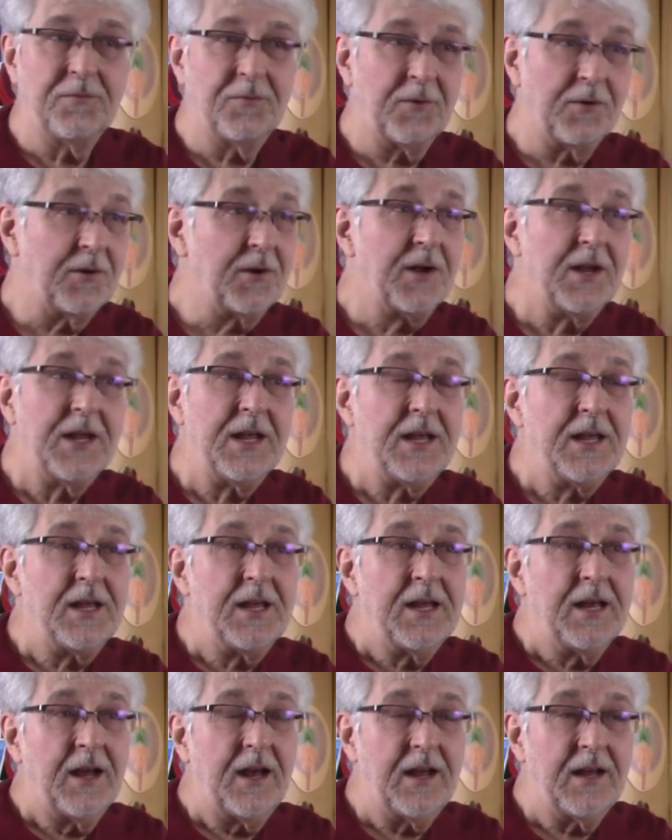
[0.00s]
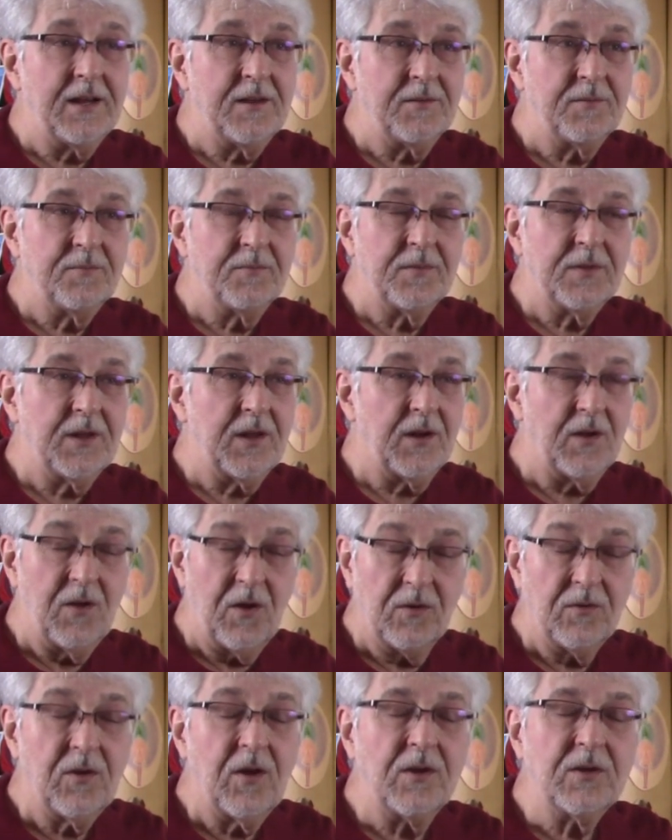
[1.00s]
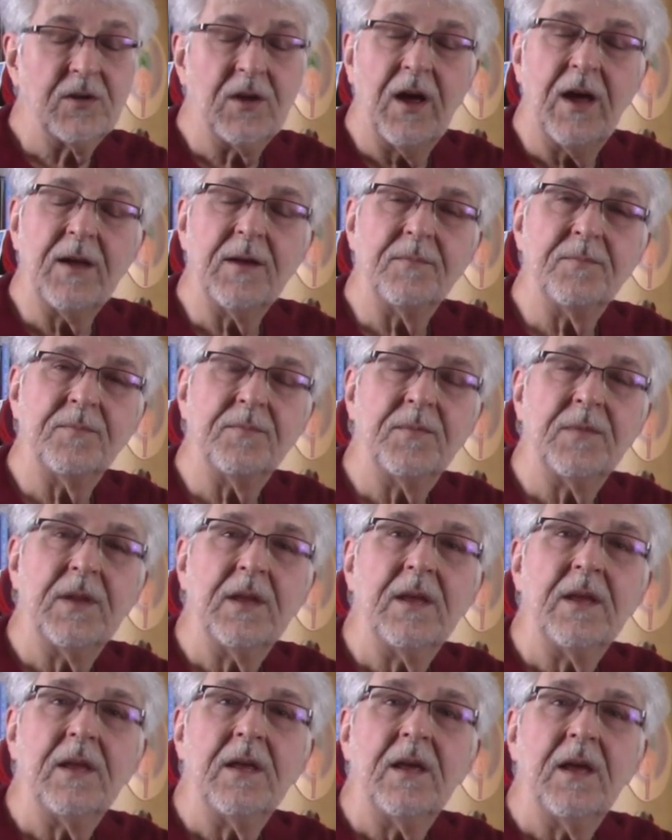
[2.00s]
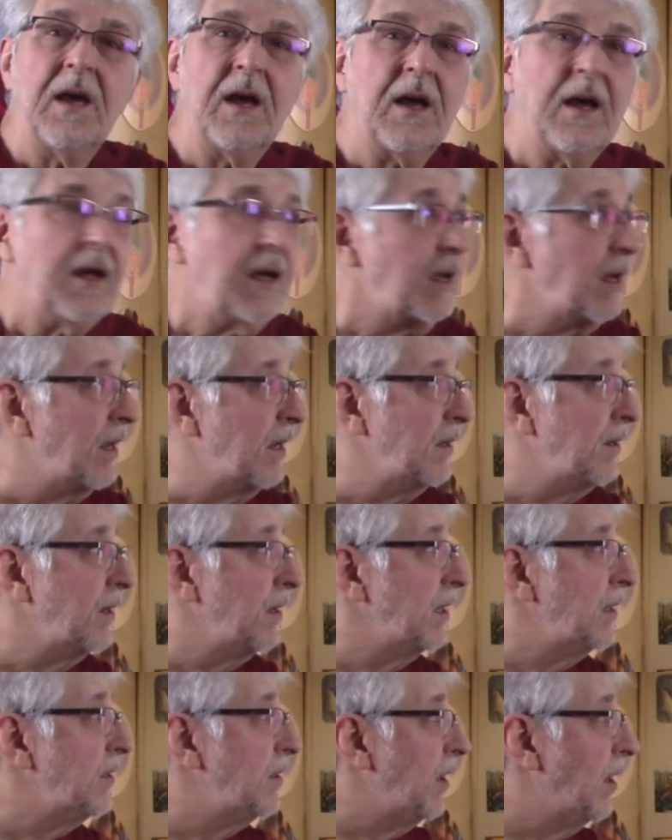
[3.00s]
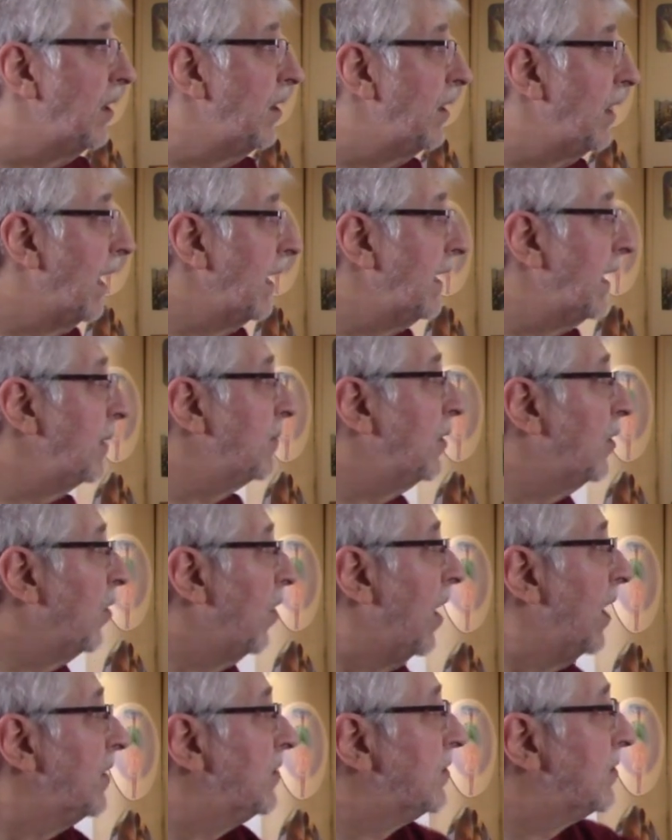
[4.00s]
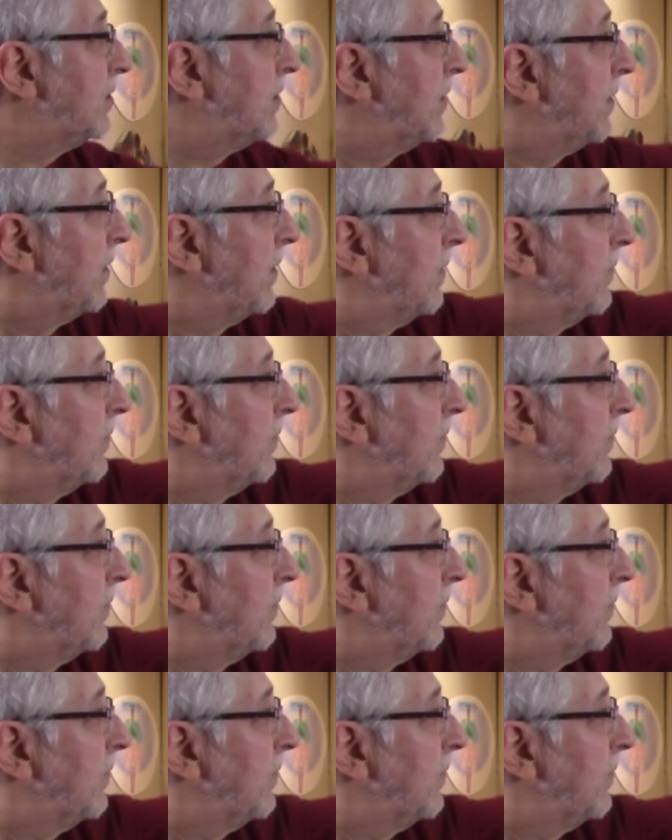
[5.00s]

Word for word: for um, a long, long time, uh, until I came across